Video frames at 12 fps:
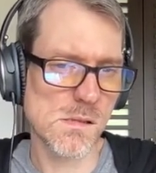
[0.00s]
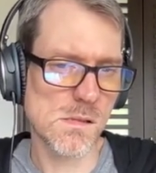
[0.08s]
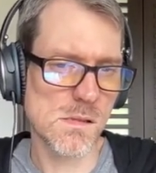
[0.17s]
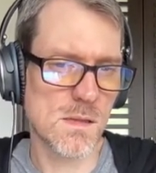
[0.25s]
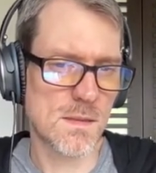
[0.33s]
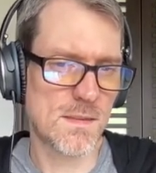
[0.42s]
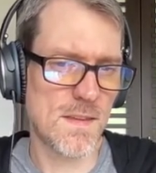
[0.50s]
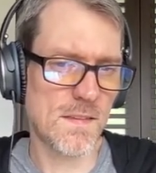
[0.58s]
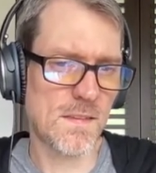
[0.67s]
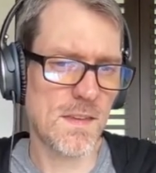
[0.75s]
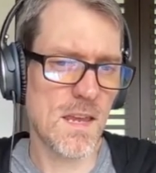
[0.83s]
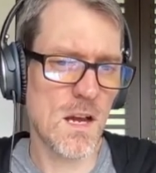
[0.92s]

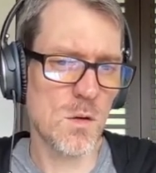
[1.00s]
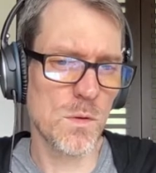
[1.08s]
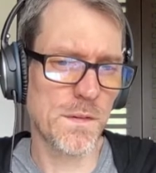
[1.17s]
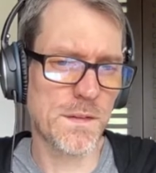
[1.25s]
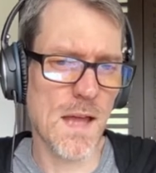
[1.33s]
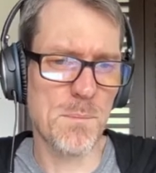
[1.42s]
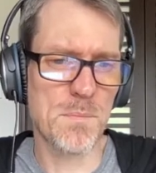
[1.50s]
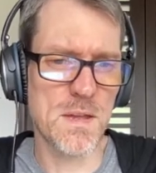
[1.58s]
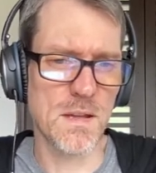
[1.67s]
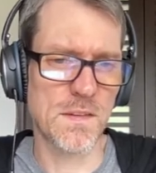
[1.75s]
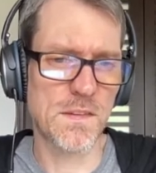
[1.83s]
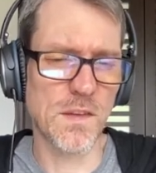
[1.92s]
this here will stop being
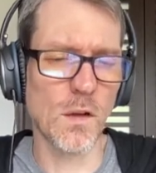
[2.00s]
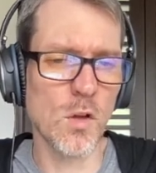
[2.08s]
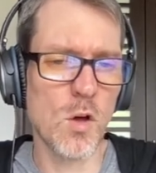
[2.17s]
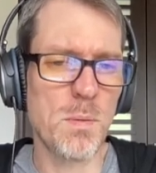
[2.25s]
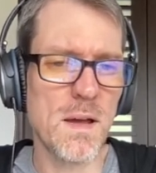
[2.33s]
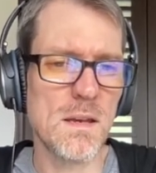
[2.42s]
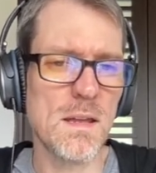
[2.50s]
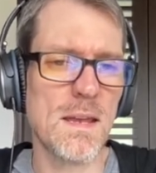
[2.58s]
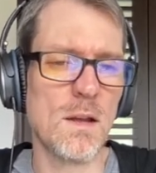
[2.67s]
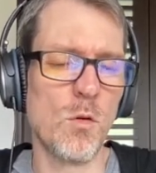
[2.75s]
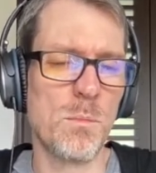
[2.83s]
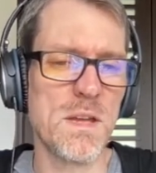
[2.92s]
a solo button and
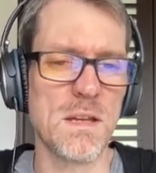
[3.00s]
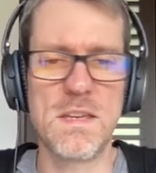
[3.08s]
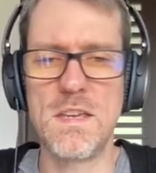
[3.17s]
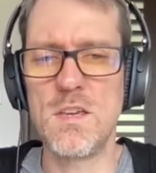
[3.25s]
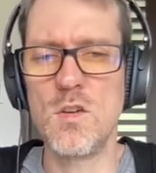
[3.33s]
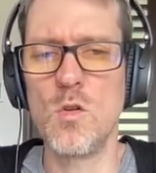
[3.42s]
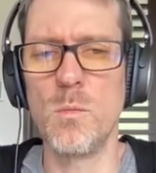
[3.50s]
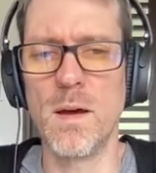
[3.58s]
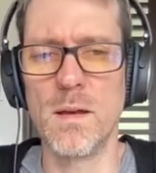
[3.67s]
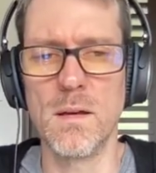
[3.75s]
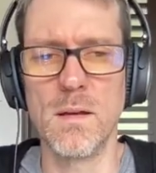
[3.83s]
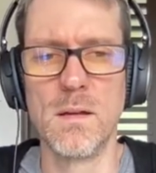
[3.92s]
it will be a Q
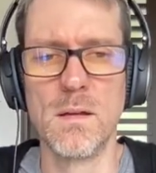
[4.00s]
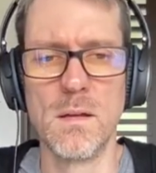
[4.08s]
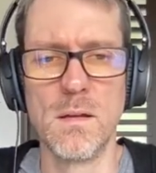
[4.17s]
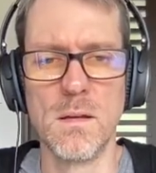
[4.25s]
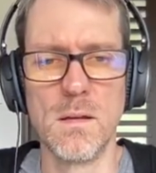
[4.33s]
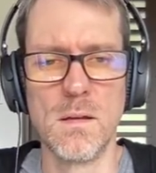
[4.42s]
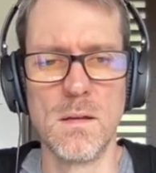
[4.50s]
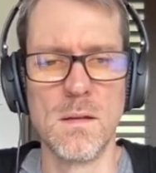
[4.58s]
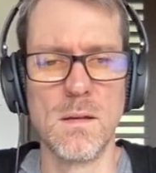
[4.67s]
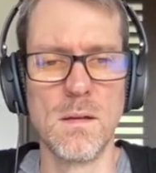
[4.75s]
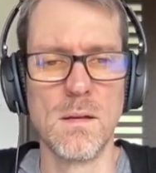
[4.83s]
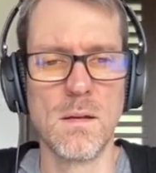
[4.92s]
button.
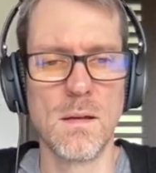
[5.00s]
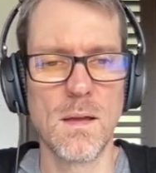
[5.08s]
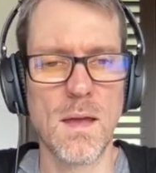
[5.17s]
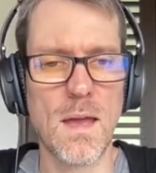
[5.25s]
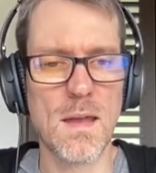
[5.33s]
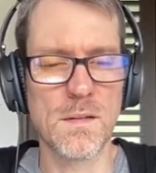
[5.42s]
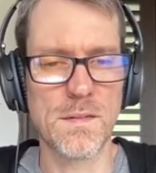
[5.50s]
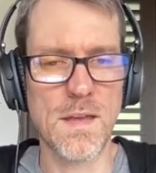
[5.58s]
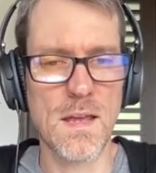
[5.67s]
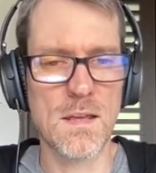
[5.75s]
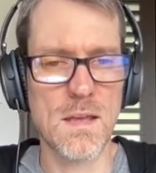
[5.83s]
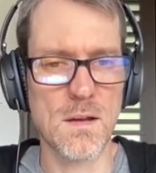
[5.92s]
It'll
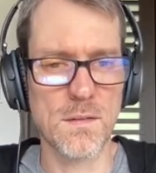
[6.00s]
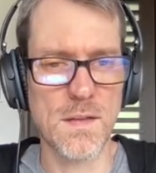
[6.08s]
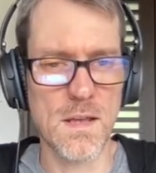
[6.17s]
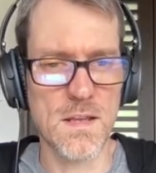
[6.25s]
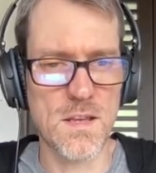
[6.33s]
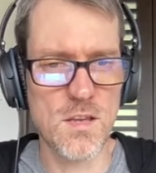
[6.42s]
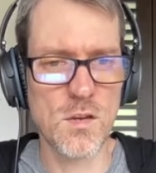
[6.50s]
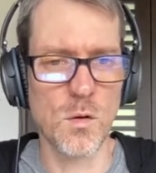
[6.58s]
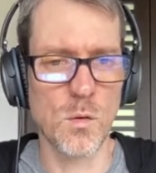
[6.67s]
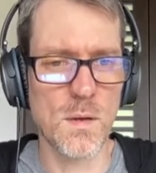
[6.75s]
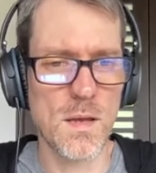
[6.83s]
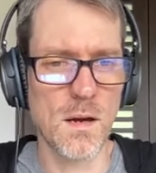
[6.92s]
say
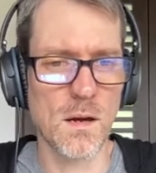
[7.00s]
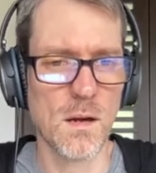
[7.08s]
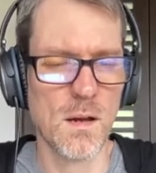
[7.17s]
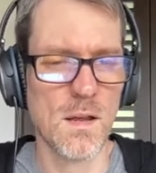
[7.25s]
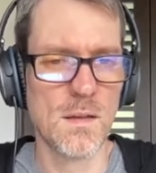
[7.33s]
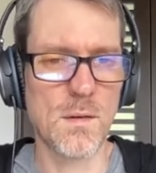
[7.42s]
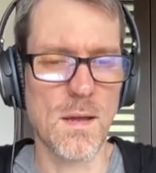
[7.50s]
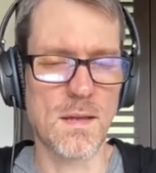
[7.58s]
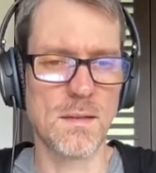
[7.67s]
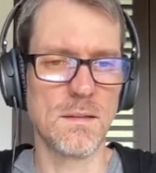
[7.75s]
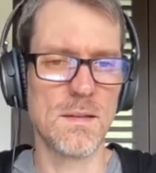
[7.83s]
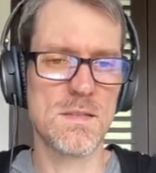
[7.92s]
Q here. So I
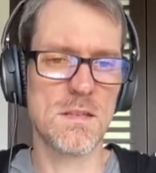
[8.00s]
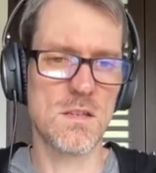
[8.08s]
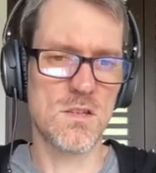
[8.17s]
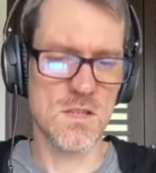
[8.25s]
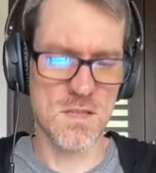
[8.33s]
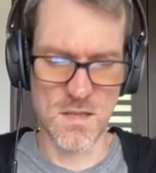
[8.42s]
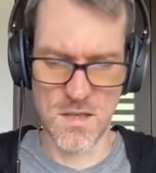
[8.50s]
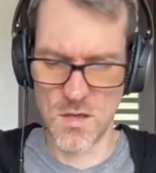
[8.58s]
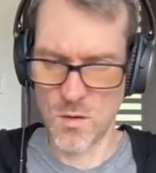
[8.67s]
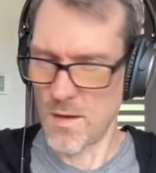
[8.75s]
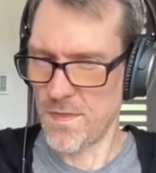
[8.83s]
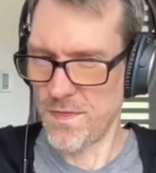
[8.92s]
can listen to just the
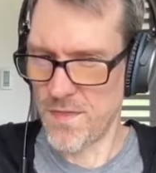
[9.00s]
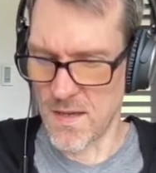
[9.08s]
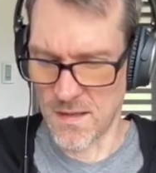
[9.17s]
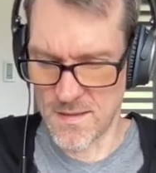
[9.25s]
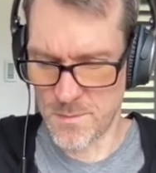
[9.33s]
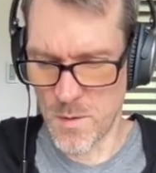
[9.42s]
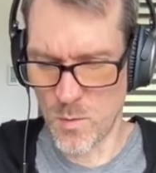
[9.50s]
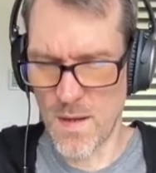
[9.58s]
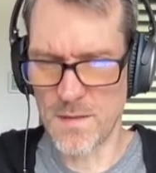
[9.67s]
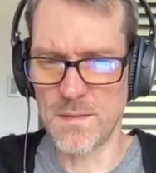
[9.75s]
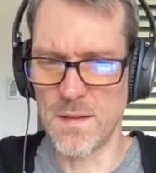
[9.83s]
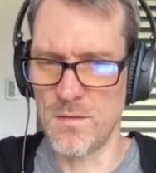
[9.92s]
Q, I think. It's been a while
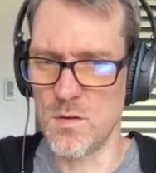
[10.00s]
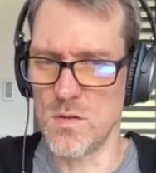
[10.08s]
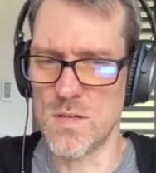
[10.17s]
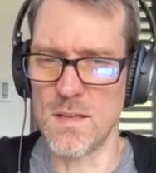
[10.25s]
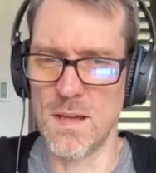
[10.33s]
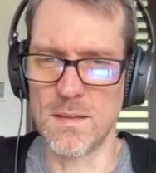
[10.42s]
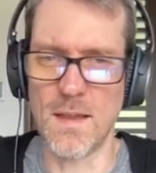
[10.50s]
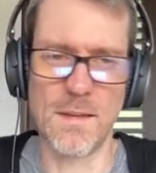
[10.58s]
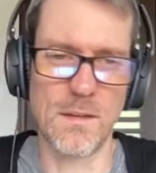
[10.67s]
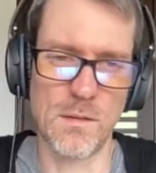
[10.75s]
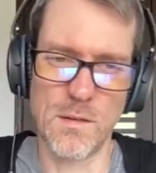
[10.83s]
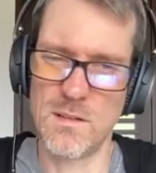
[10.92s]
since I've used it like that,
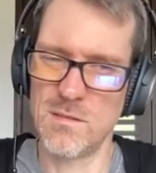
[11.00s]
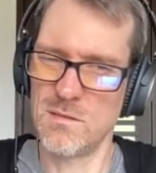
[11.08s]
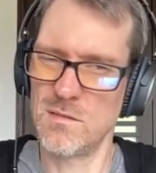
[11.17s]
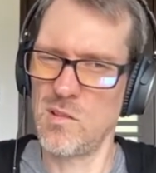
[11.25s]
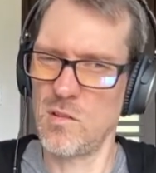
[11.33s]
though, so I don't really